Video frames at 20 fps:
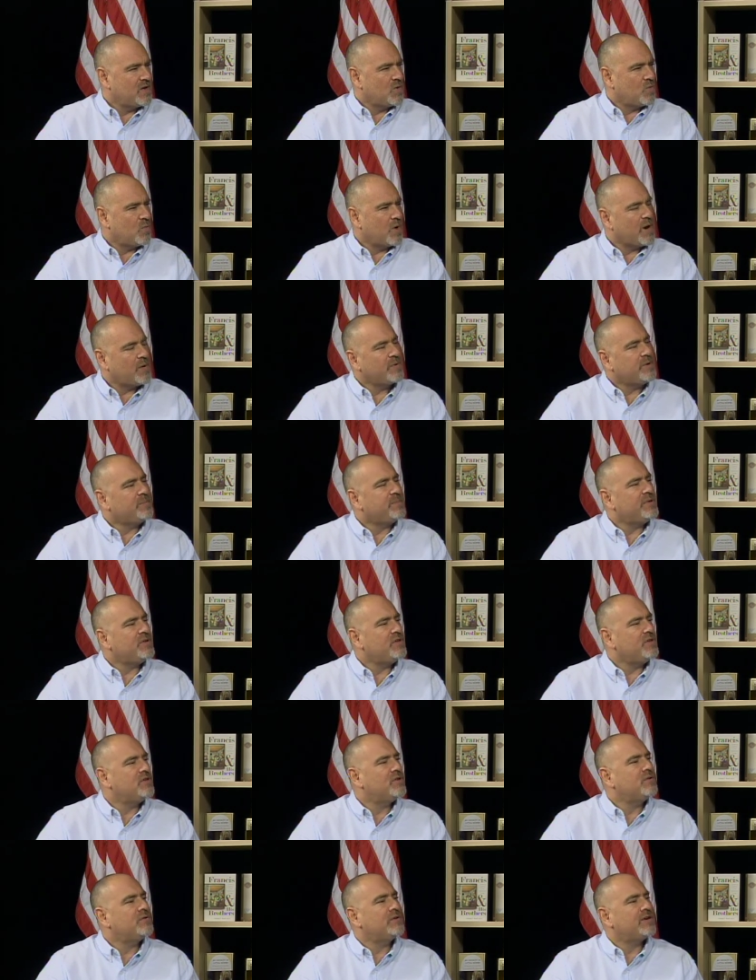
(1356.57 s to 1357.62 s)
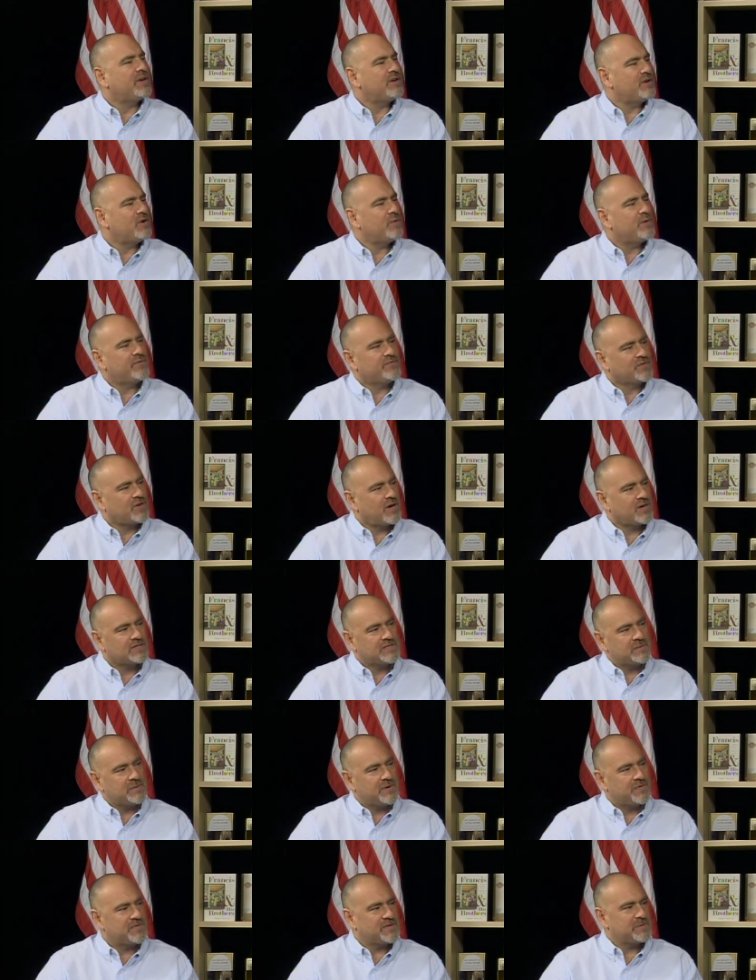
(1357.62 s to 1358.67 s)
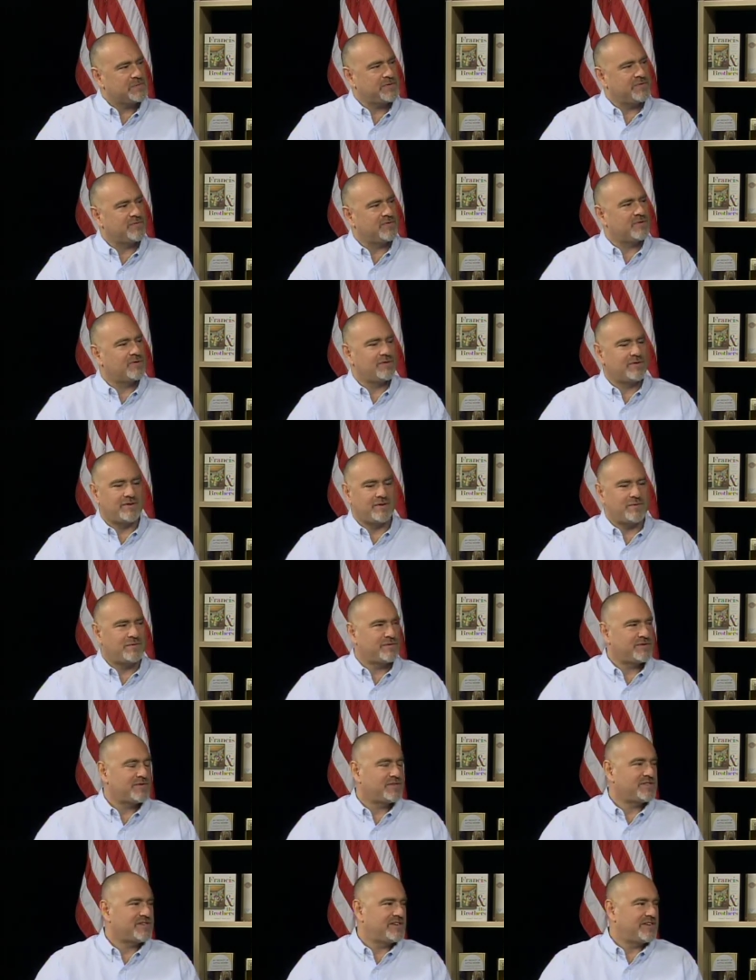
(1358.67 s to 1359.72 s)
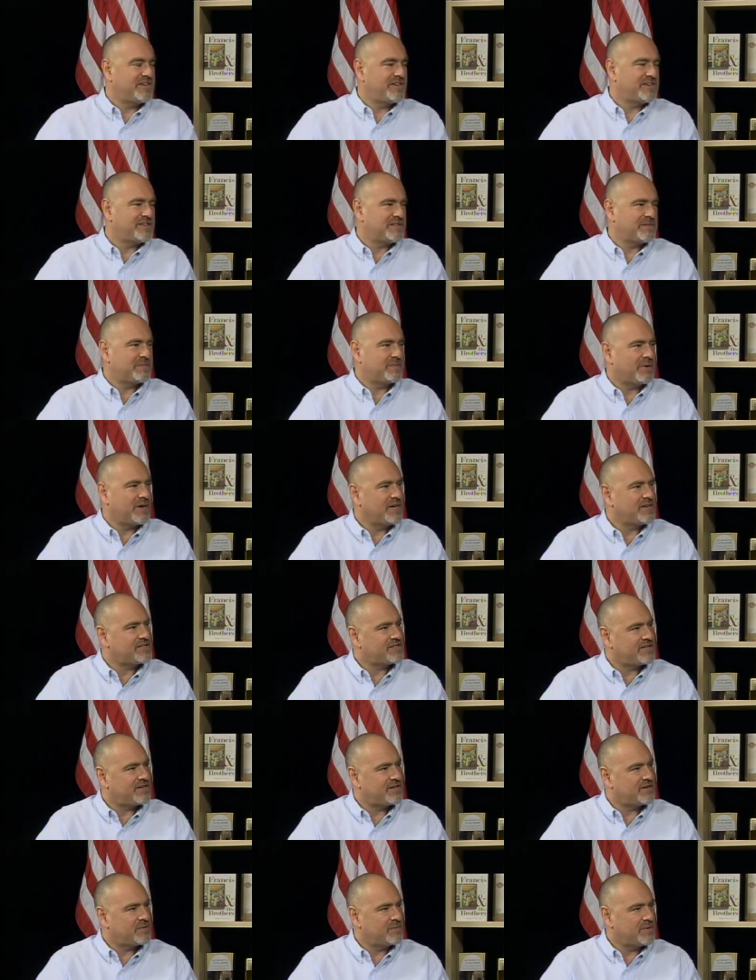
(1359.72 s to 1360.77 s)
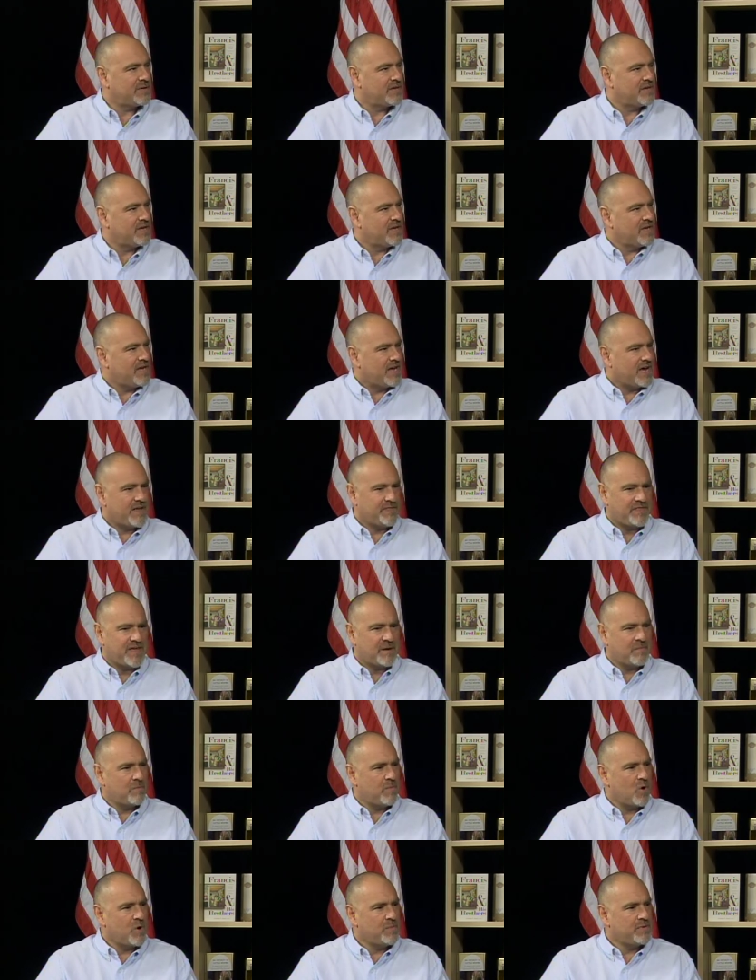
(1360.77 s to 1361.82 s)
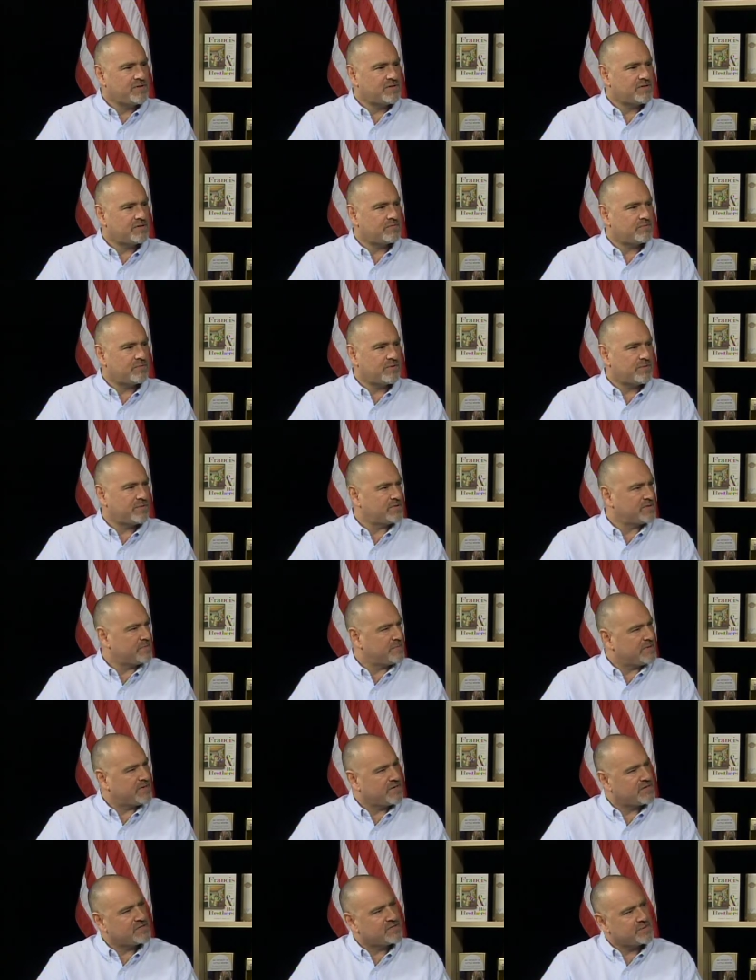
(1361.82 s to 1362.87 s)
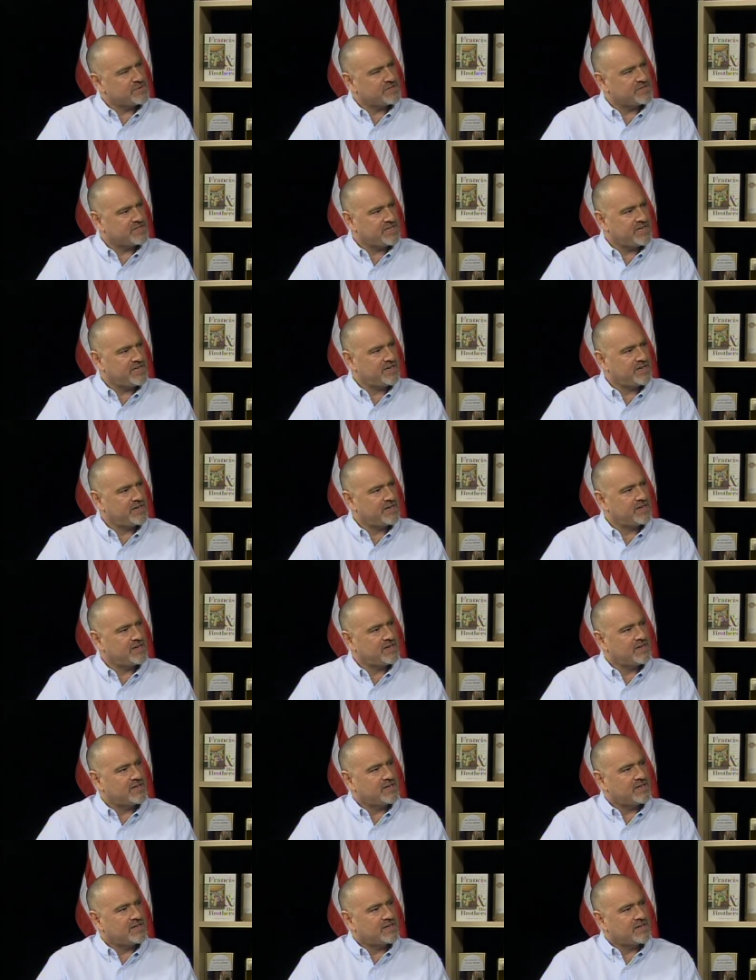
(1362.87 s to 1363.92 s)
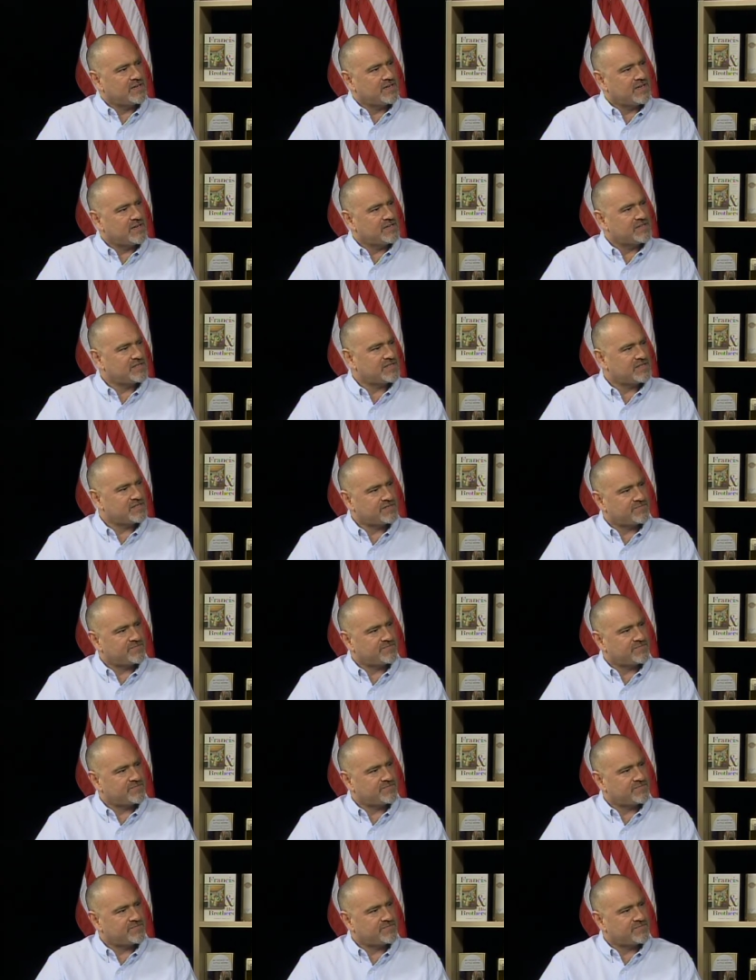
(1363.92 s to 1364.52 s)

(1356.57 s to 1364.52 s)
Why would it be you? And I know we've talked about this before. You were just an innocent bystander, but at that moment, was it because you were seeking? Is this?